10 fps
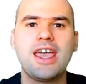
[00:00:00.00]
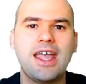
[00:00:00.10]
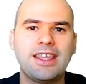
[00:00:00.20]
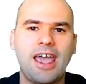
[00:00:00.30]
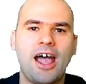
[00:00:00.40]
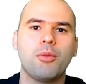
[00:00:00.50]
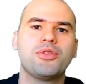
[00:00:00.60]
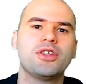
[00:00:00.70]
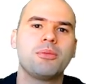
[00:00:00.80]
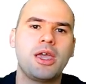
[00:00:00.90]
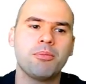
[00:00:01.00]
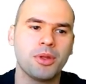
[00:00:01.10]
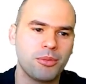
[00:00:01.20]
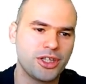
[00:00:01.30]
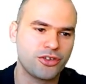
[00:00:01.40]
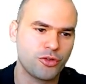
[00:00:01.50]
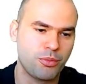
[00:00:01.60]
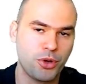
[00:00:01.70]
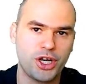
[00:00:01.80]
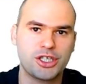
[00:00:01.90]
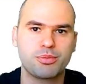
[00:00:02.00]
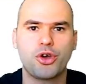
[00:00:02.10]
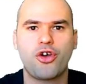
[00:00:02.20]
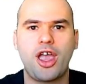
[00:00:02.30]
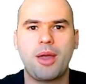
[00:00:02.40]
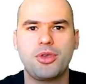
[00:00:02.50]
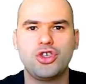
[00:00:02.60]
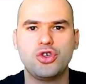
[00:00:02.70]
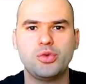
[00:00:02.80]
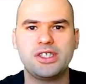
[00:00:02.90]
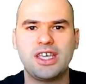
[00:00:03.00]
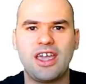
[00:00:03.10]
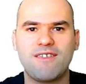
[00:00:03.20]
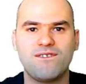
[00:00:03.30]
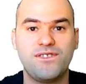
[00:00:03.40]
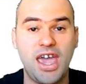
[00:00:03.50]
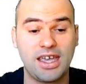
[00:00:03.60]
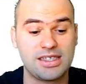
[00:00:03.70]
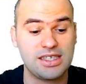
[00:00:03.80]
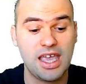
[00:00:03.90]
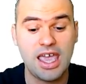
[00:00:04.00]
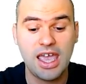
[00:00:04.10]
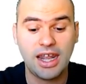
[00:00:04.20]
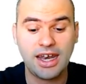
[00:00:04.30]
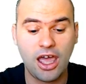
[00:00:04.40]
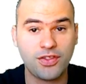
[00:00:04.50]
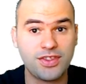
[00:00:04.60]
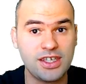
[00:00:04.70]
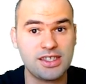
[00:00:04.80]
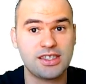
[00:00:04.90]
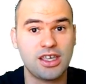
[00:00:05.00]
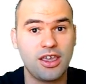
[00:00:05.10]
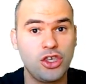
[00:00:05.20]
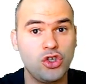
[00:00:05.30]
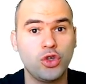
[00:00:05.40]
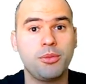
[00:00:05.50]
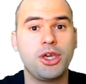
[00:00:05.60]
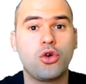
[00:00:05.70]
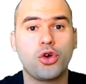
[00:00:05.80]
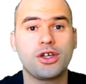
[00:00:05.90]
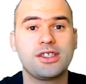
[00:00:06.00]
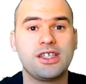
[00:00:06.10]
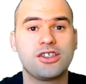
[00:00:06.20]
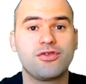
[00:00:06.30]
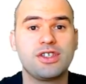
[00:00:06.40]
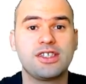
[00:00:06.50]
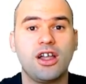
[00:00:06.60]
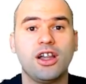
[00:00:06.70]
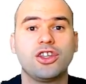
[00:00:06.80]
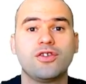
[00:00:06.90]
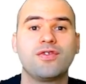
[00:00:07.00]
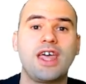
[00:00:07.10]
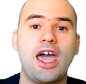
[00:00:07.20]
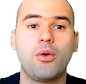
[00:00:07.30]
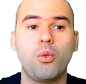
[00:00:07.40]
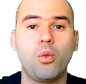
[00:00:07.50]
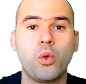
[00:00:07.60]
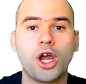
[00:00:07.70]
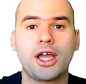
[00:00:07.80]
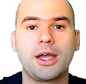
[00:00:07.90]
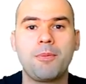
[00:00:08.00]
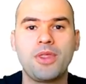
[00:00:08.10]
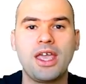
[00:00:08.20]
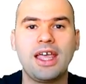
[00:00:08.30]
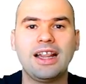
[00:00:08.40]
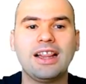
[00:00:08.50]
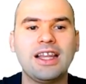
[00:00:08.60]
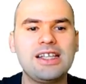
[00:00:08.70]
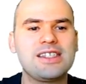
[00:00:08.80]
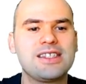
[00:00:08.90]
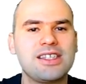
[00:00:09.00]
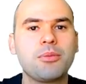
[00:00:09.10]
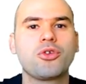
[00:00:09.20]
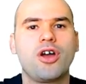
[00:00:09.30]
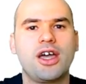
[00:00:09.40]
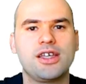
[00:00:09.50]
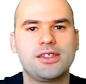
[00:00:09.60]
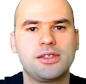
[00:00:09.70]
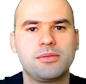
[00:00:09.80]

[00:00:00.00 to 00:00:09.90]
to help them implement the robotics program using VEX. Now this Udemy course is a result of that work. Let's summarize.